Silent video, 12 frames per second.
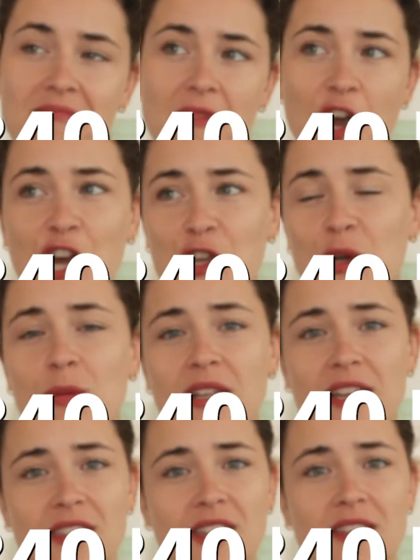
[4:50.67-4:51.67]
arguably
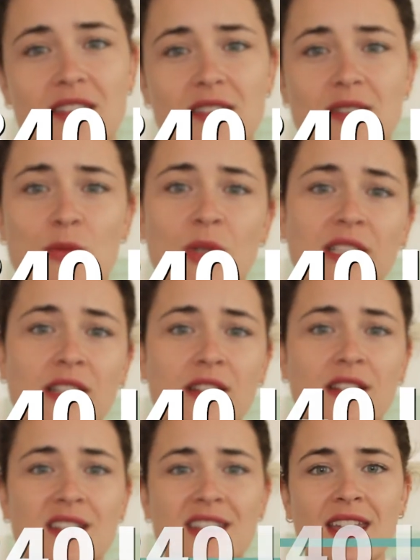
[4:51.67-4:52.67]
I think is really
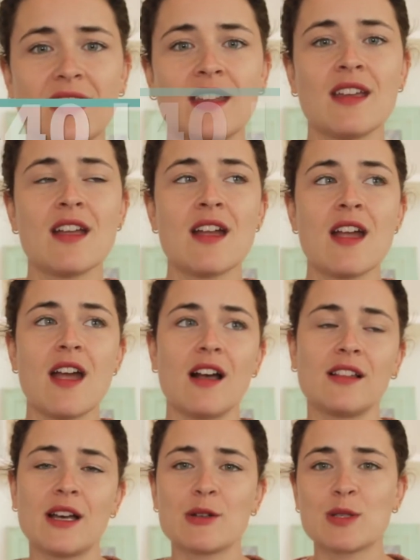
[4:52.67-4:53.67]
good and
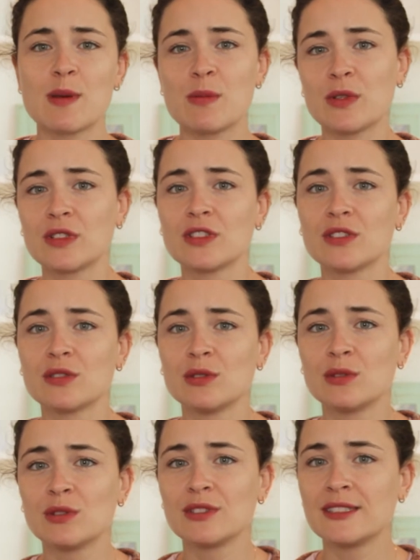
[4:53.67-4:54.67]
allows people to
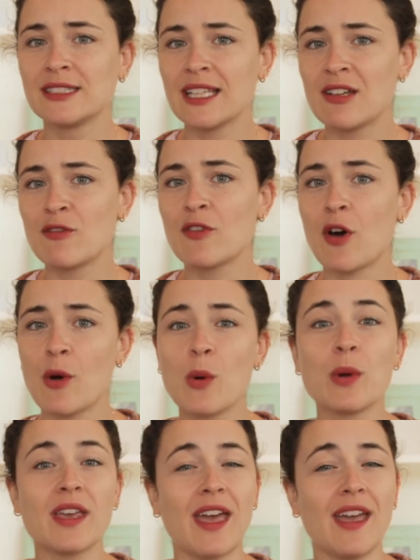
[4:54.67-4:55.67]
live
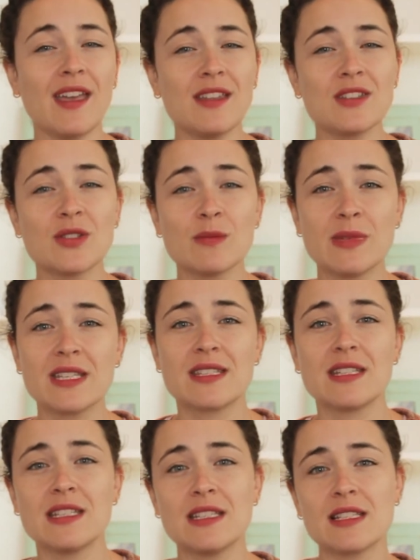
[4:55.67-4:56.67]
okay in two big
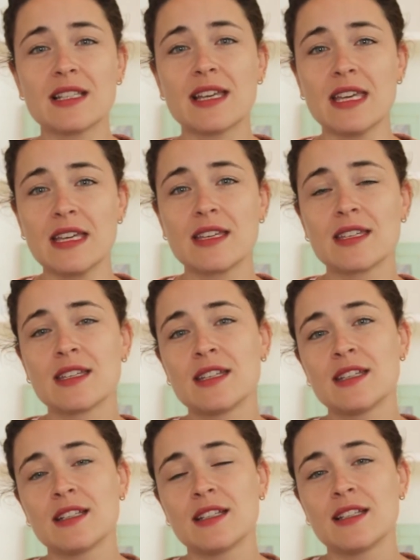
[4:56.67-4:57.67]
cities like
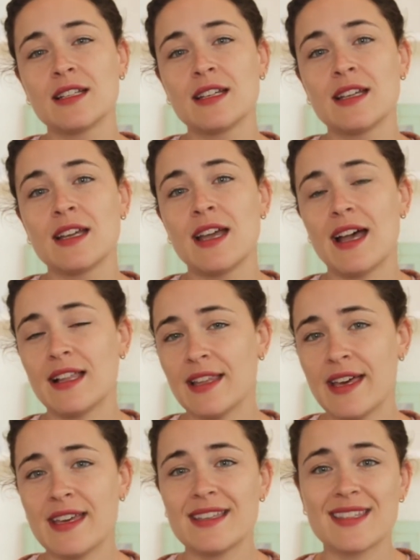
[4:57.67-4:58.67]

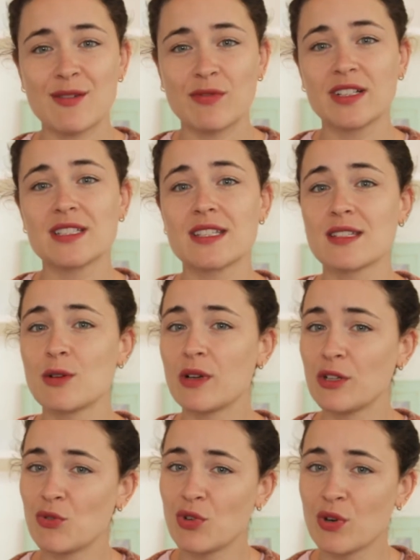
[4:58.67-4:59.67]
LA, San Francisco,
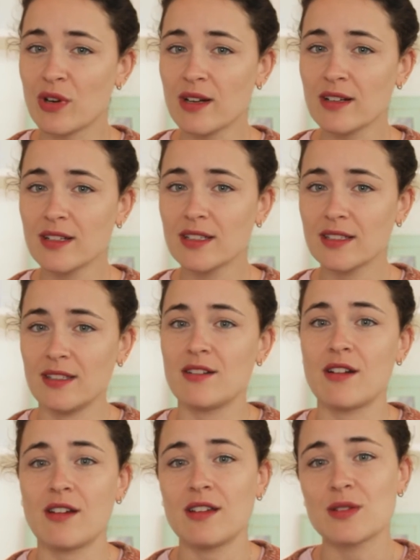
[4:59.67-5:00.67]
and New York.
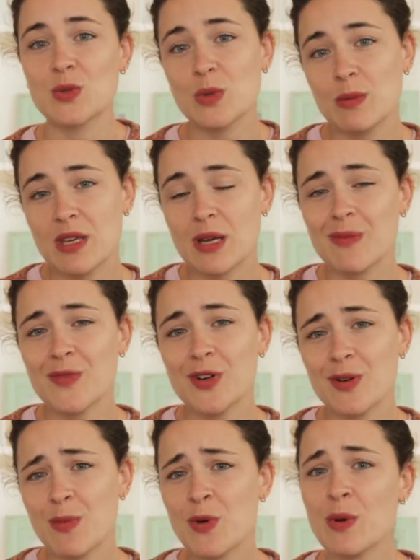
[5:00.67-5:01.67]
It's really
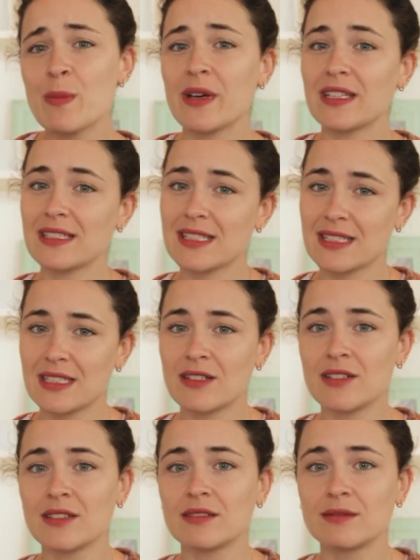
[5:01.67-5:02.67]
comfortable, but
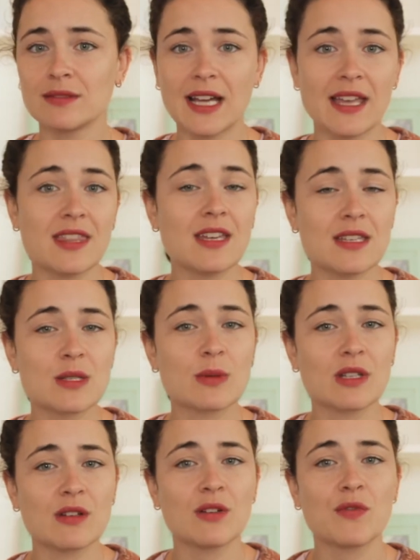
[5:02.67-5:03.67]
still I think it's
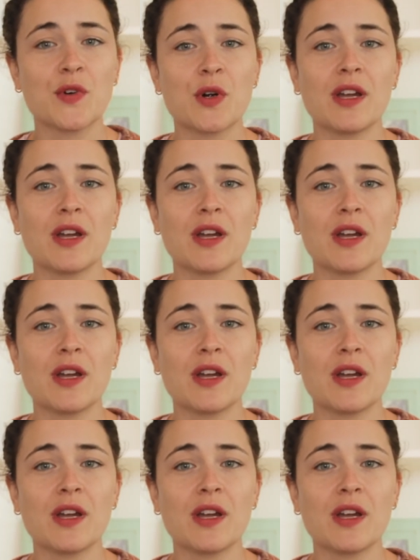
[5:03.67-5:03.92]
really good for